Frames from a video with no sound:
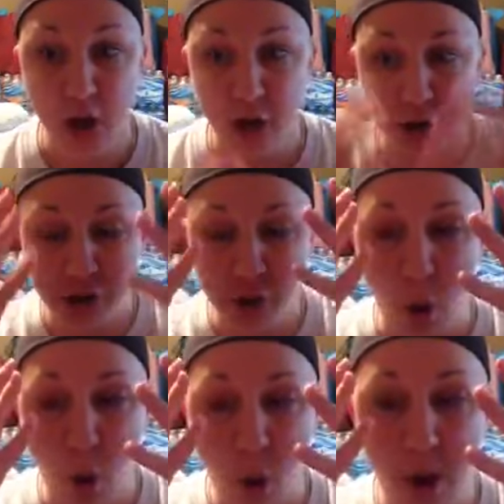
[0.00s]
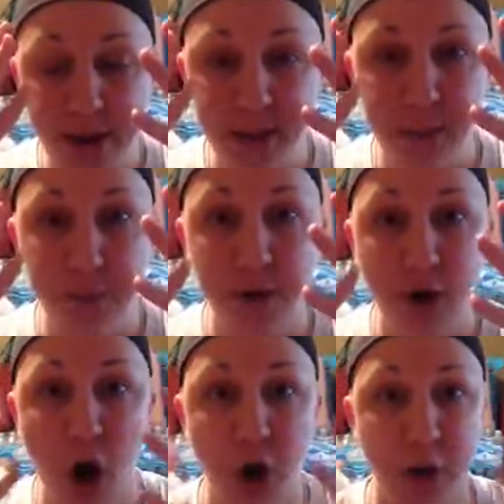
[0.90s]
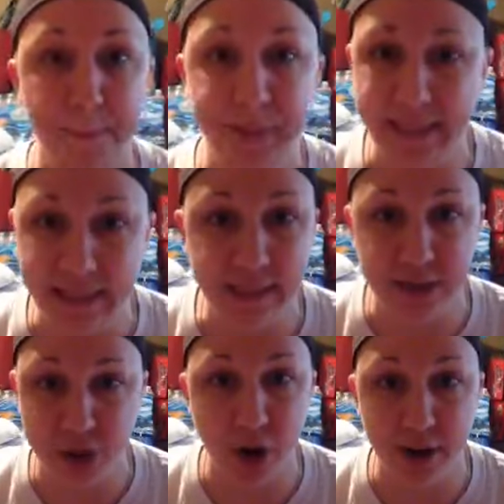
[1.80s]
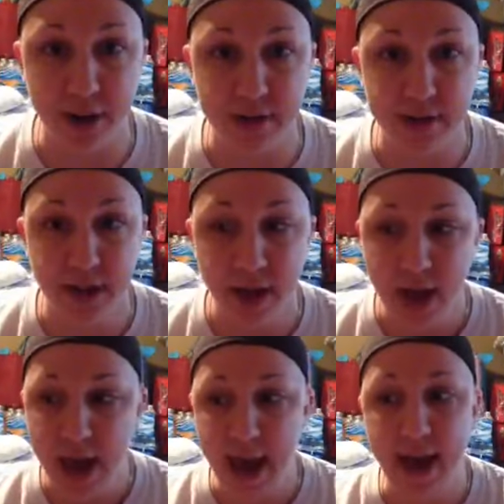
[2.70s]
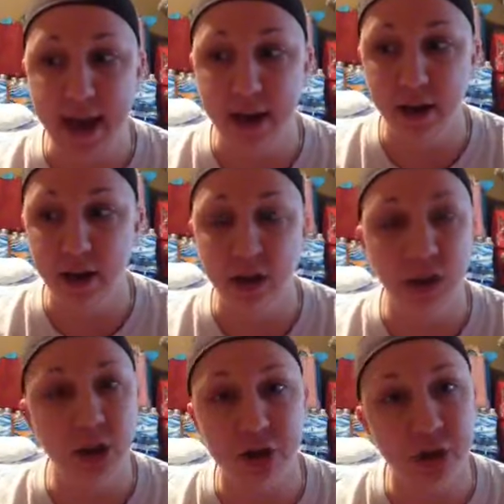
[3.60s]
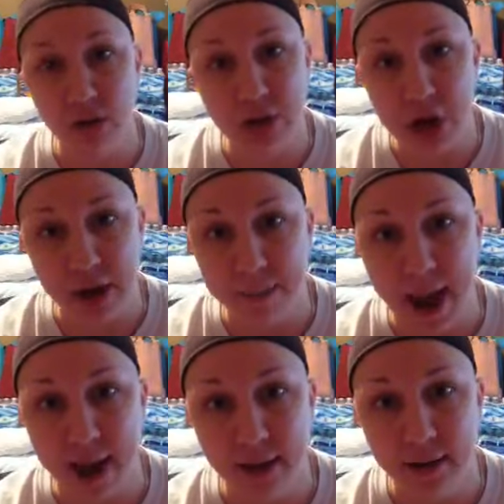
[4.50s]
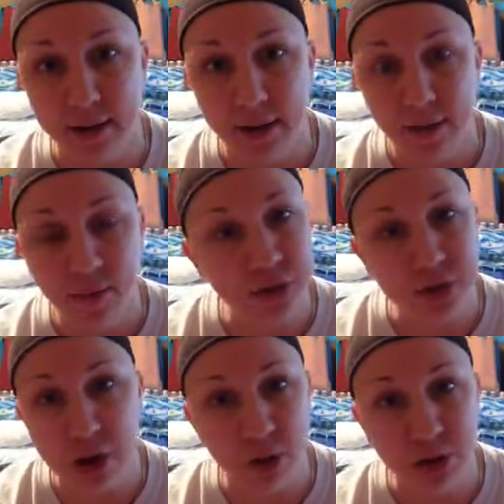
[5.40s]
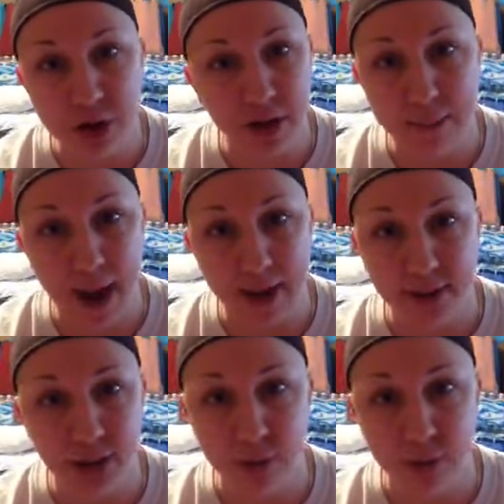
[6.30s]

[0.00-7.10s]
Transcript: Your soul and spirit are completely darkened and there's no turning back. There's no turning back. Do you